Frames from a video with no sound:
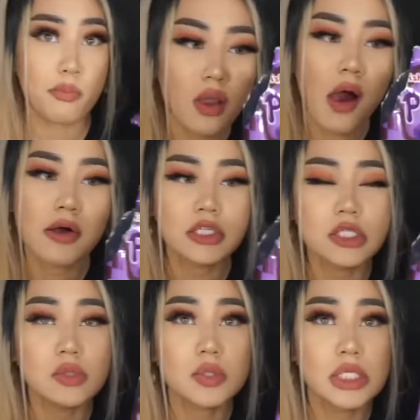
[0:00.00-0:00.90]
I also
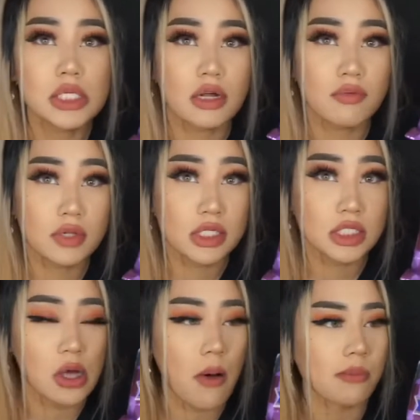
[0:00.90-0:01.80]
really love these
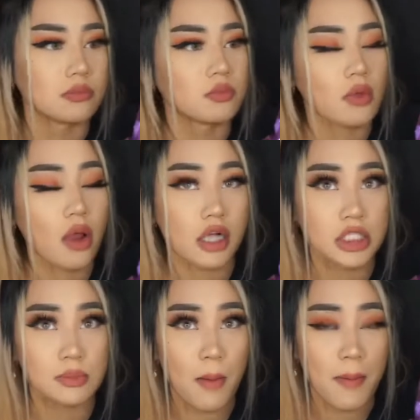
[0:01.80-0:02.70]
um
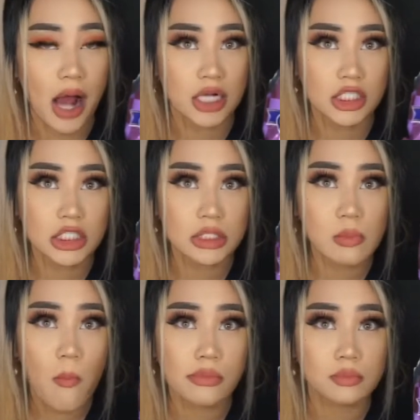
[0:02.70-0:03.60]
small packaging
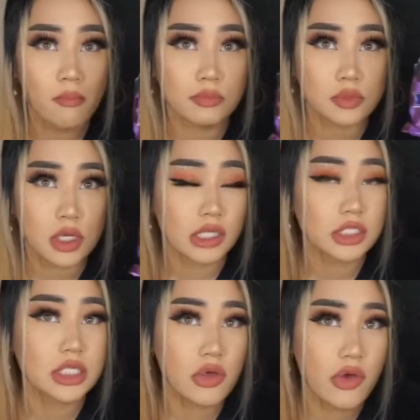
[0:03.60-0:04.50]
because
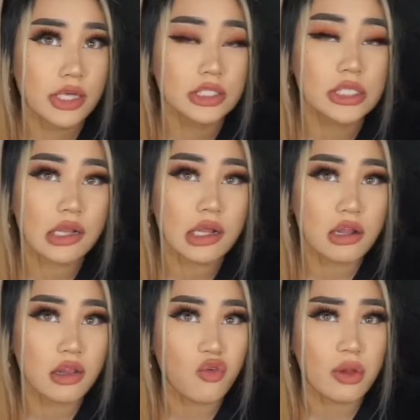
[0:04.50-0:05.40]
the thing is, I think in
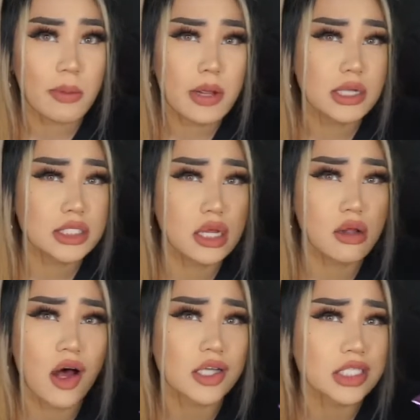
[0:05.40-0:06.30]
the Philippines they'll
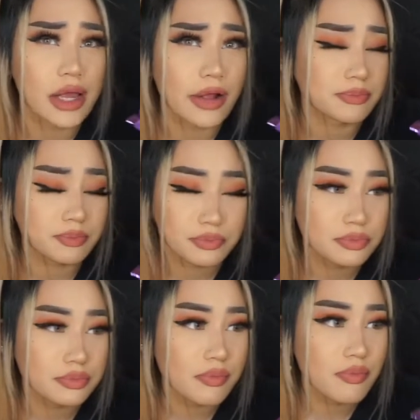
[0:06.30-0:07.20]
cost like
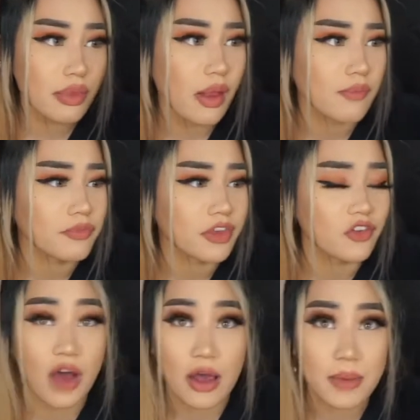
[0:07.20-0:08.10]

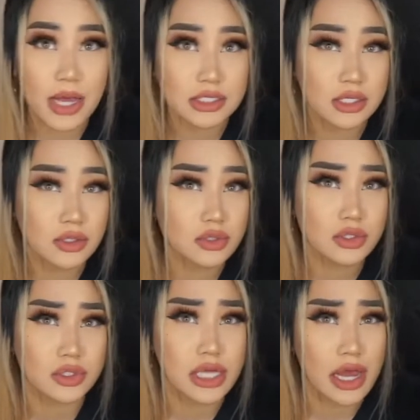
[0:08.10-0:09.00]
5 pesos
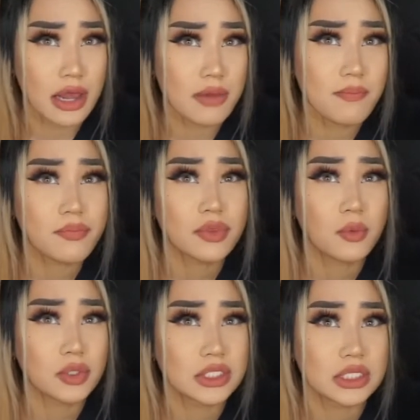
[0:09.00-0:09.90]
or 10
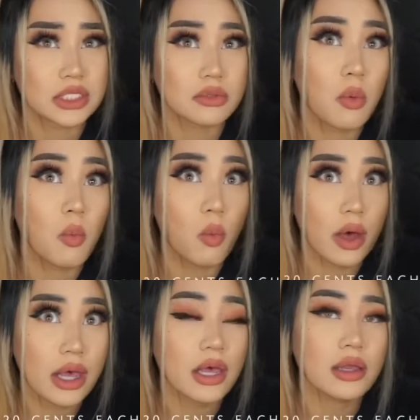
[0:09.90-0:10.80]
which is
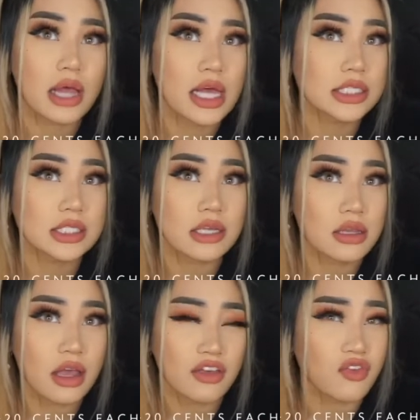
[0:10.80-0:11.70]
way less than
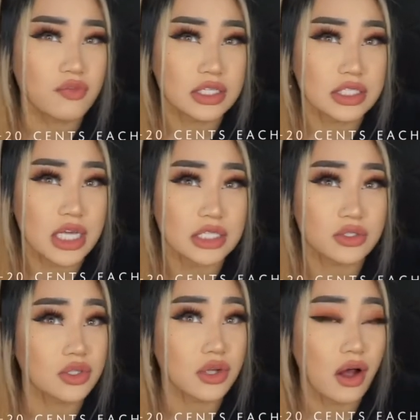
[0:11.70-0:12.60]
like 50 cents or
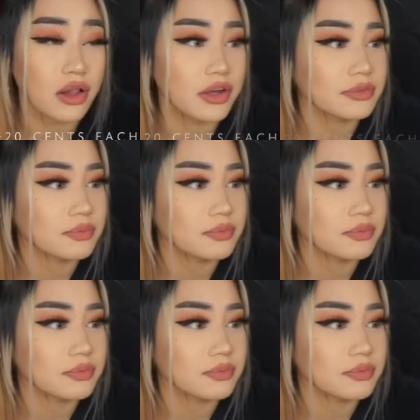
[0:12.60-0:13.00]
a dollar.